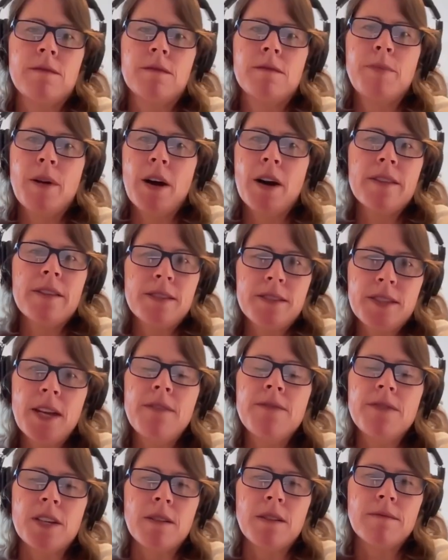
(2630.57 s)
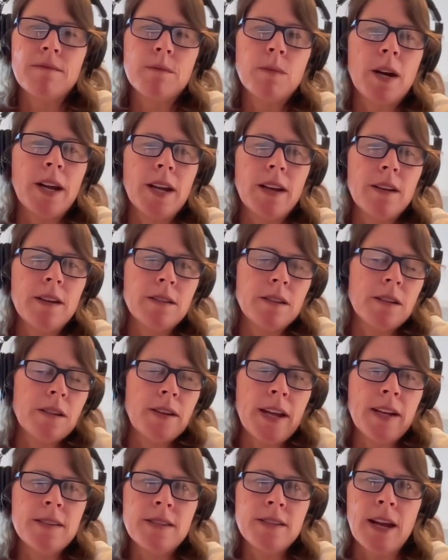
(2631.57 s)
Part of the safety, right? And the
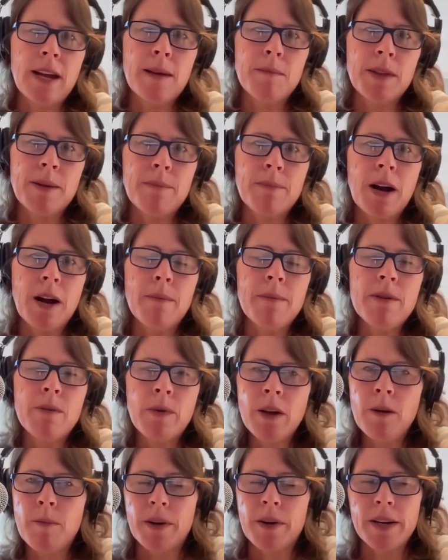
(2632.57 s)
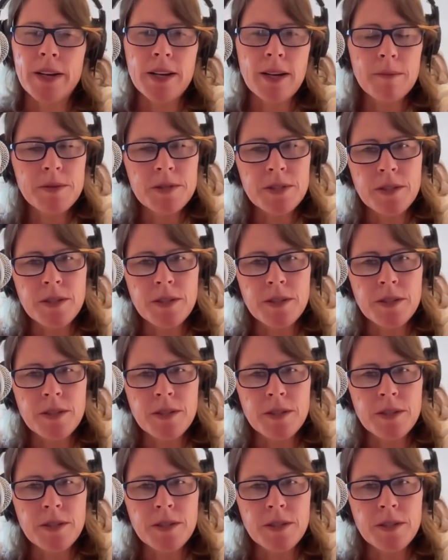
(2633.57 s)
next time they probably will bring it up to